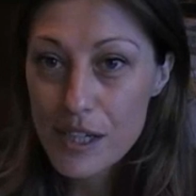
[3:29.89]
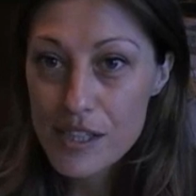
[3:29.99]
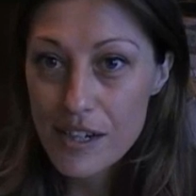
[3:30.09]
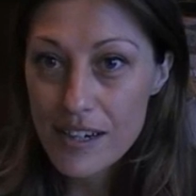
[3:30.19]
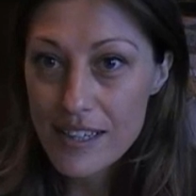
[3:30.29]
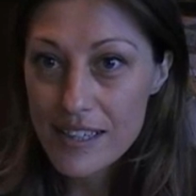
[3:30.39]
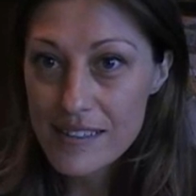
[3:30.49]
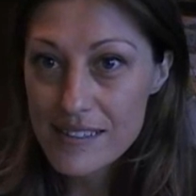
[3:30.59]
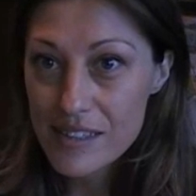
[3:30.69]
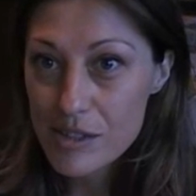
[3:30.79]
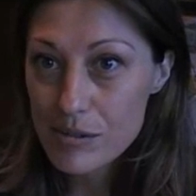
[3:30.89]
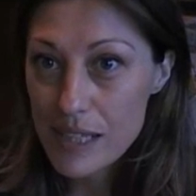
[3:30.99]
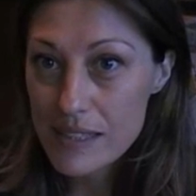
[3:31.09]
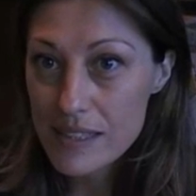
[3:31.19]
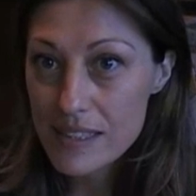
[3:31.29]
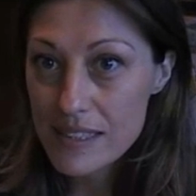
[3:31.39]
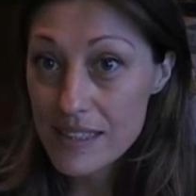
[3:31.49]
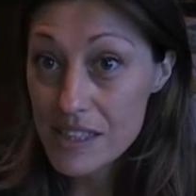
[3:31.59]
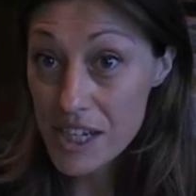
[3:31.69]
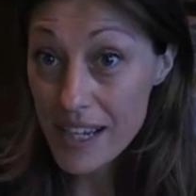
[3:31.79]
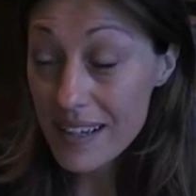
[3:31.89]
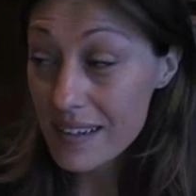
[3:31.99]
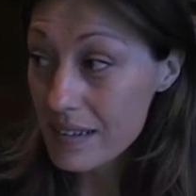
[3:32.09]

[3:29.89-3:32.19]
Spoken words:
dining in central London in a chain.